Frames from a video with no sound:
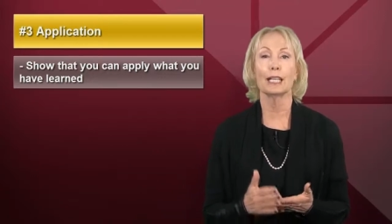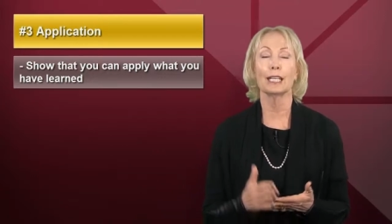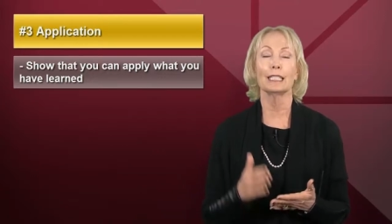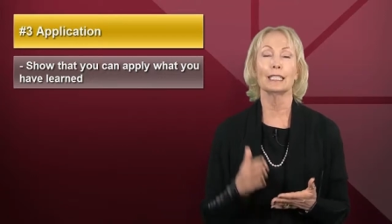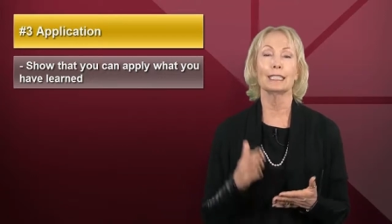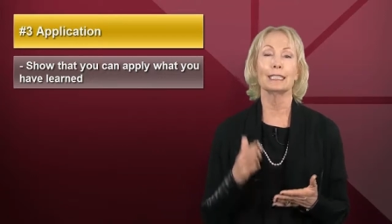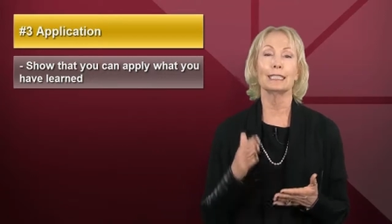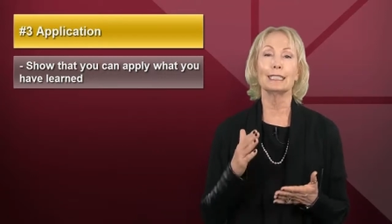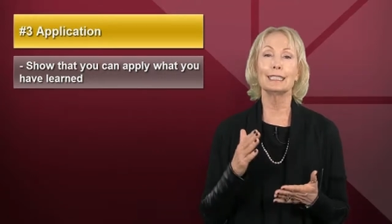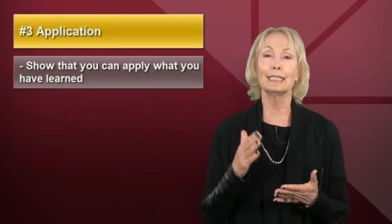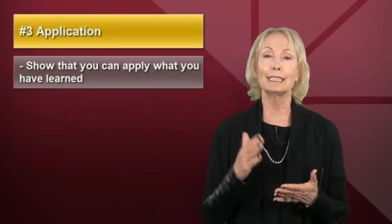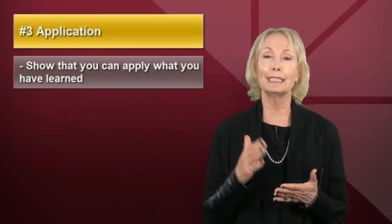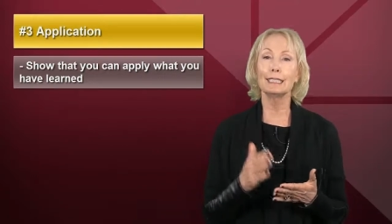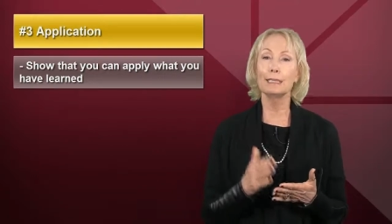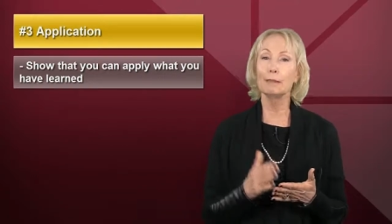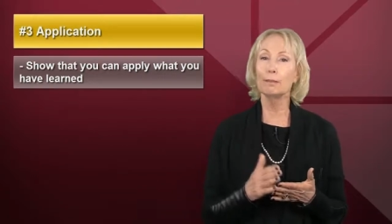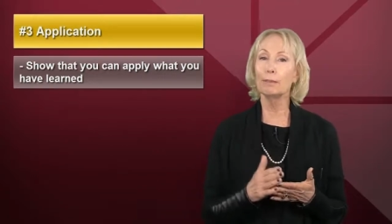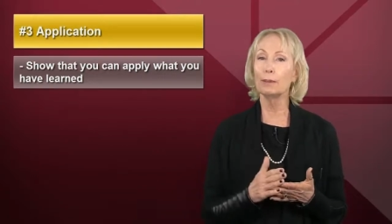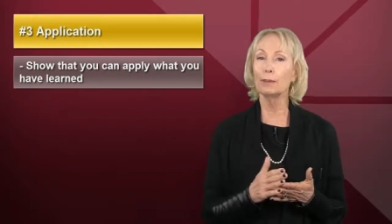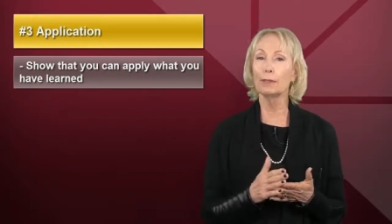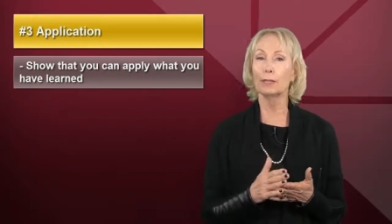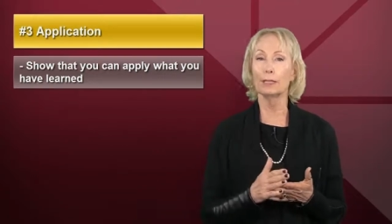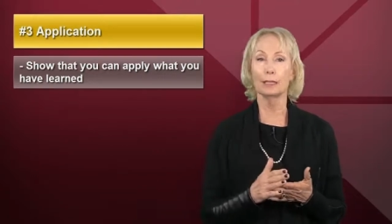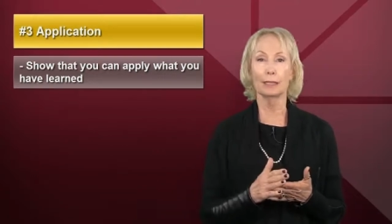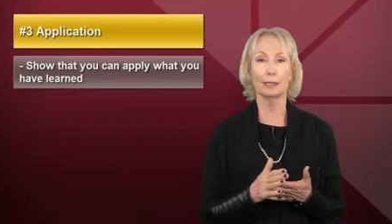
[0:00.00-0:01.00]
and a
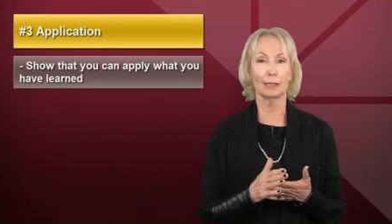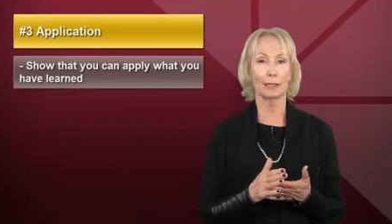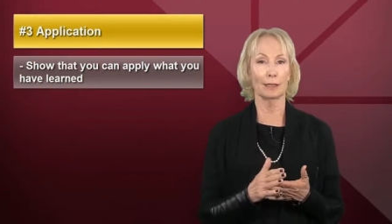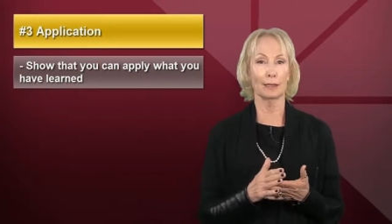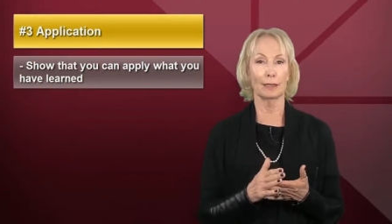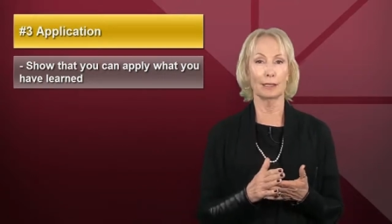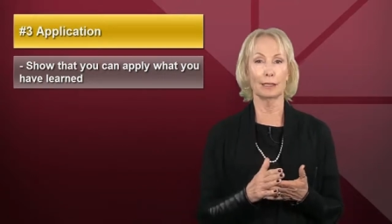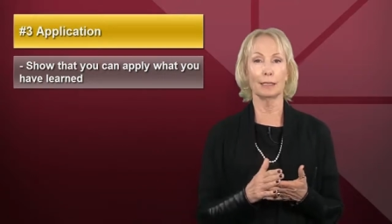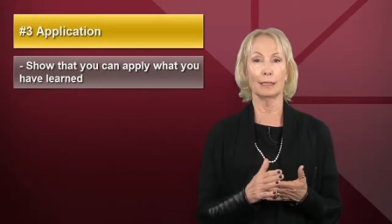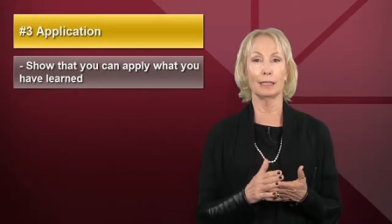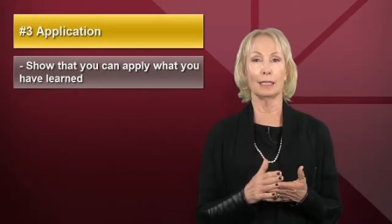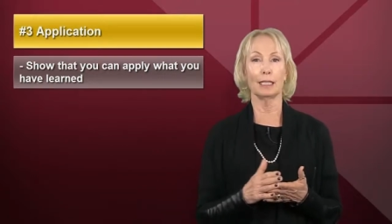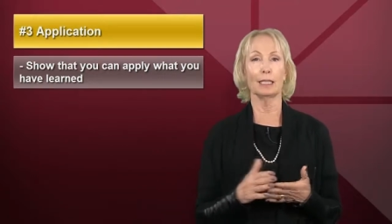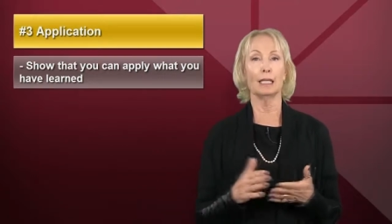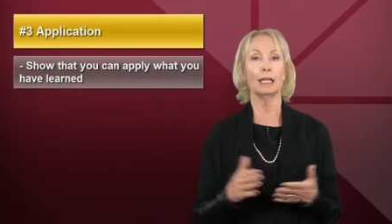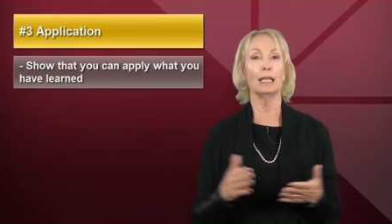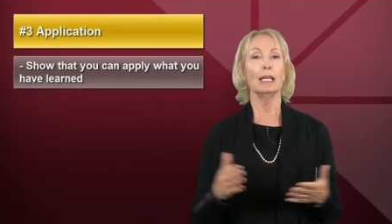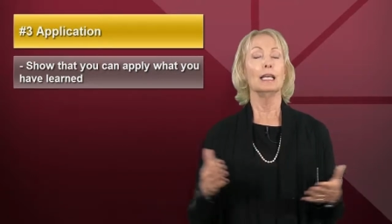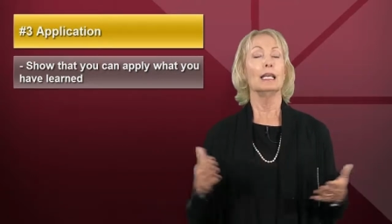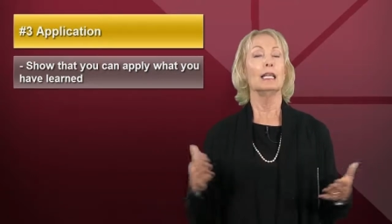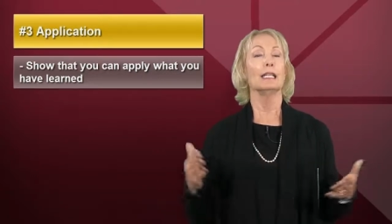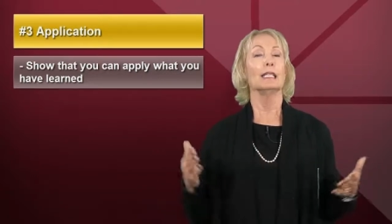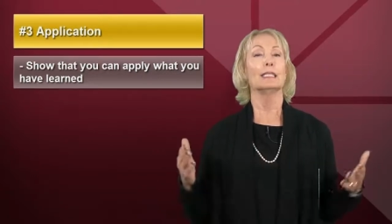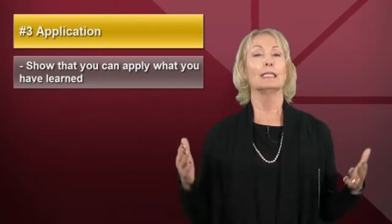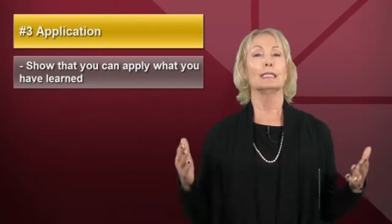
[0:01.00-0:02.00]
simple consultancy
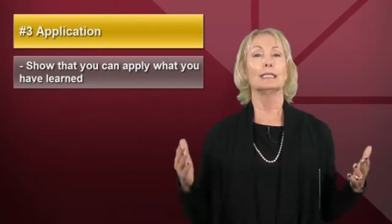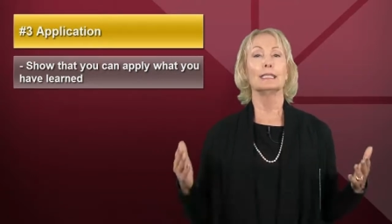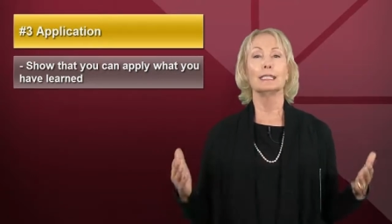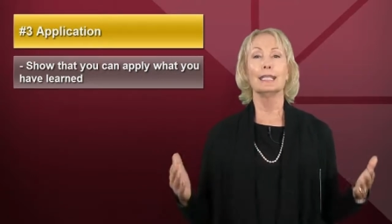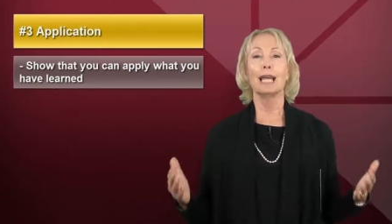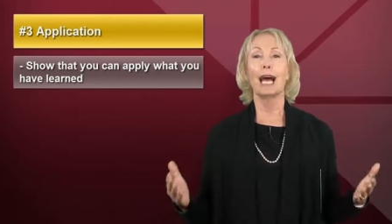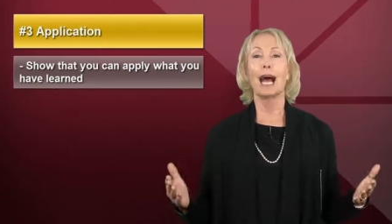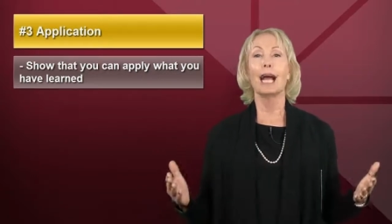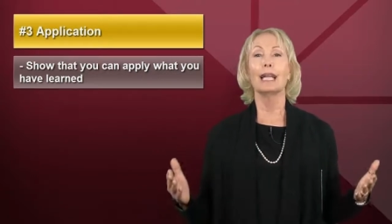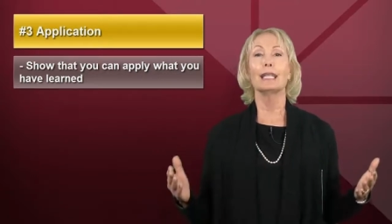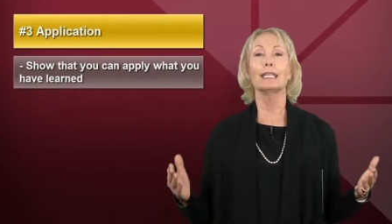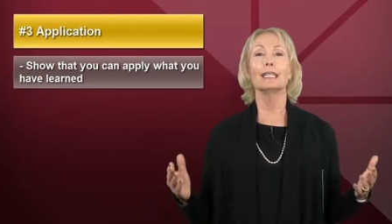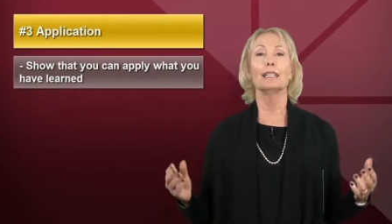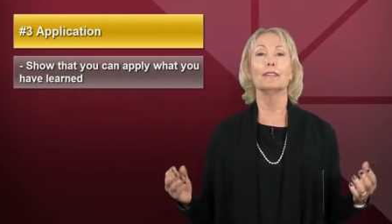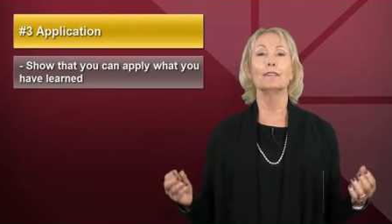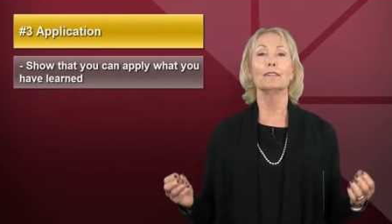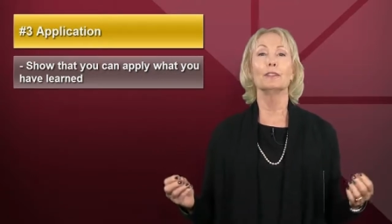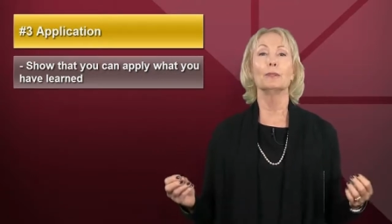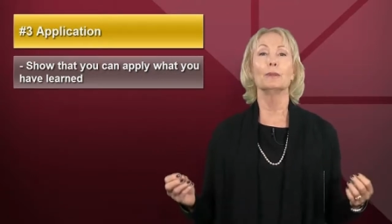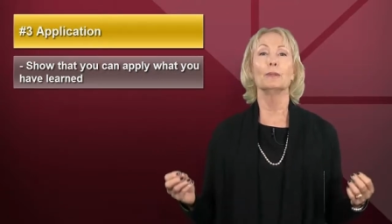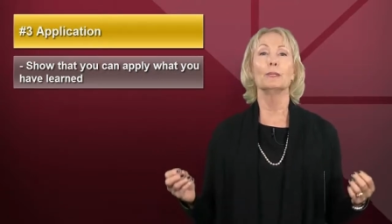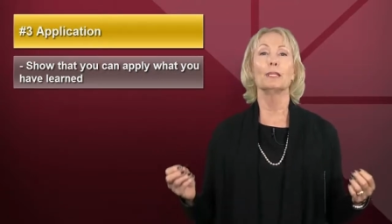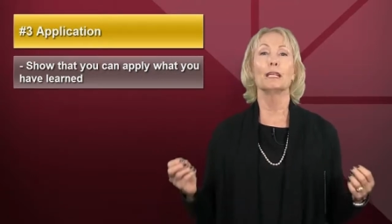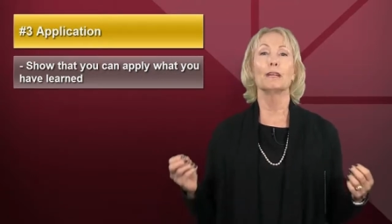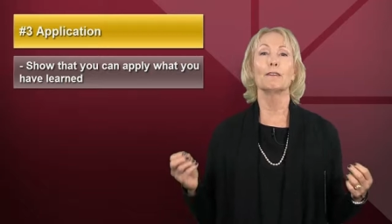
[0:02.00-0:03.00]
does not give
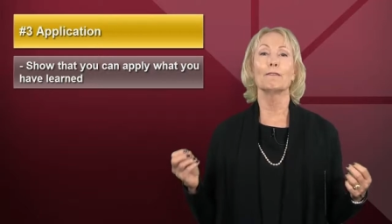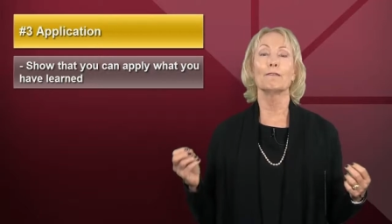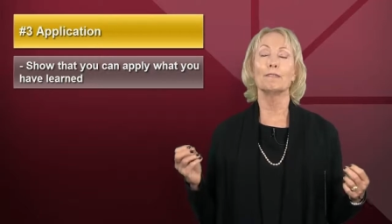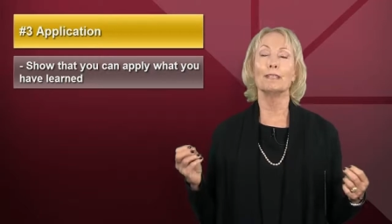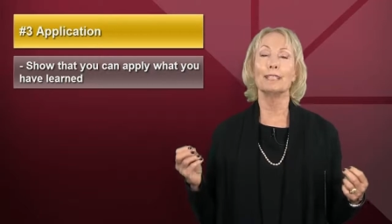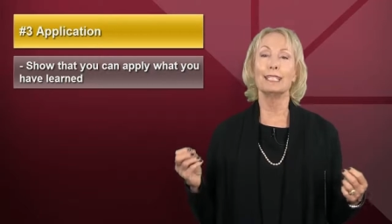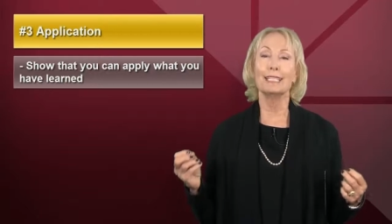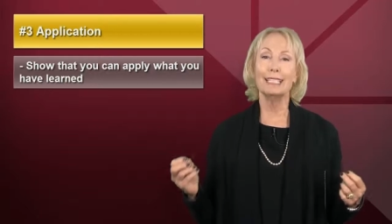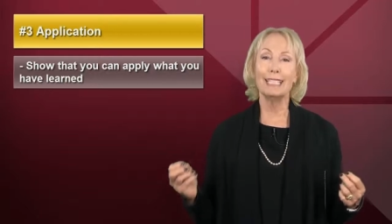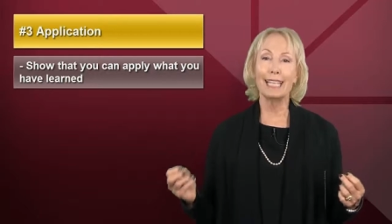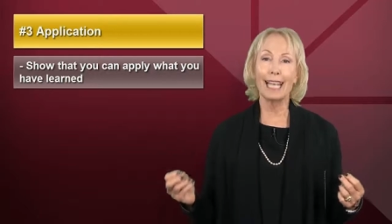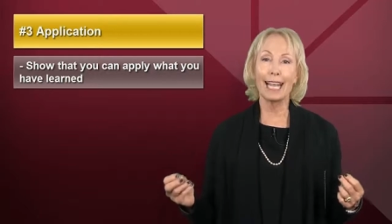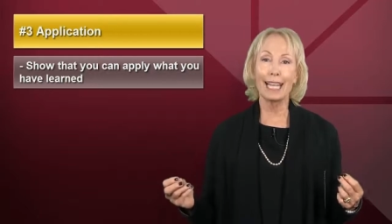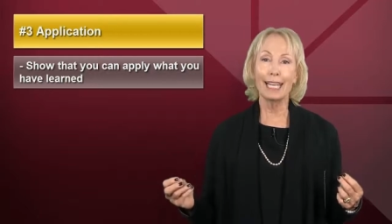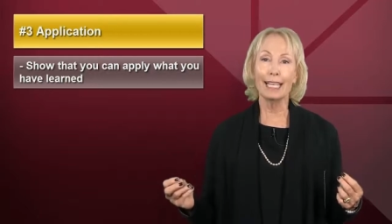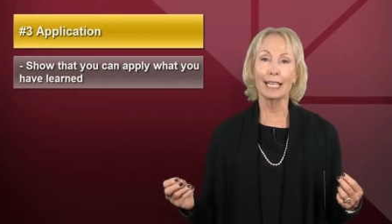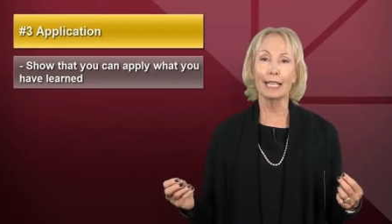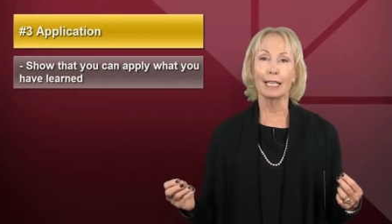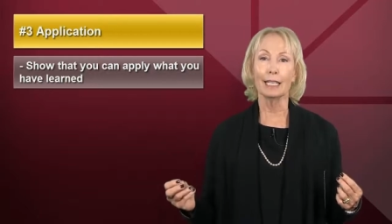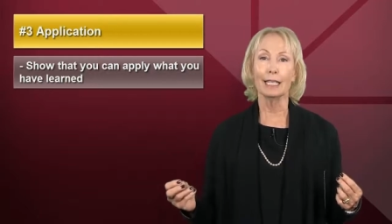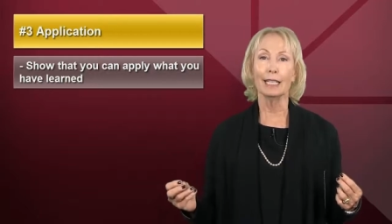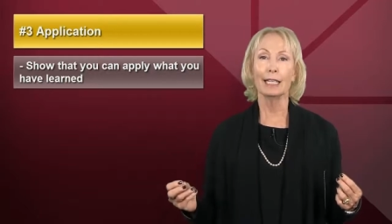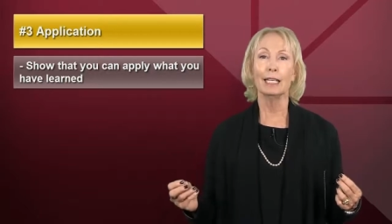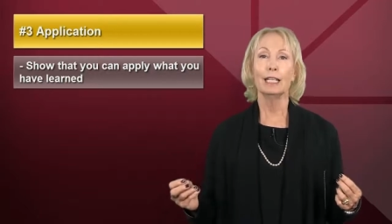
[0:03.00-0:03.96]
you enough data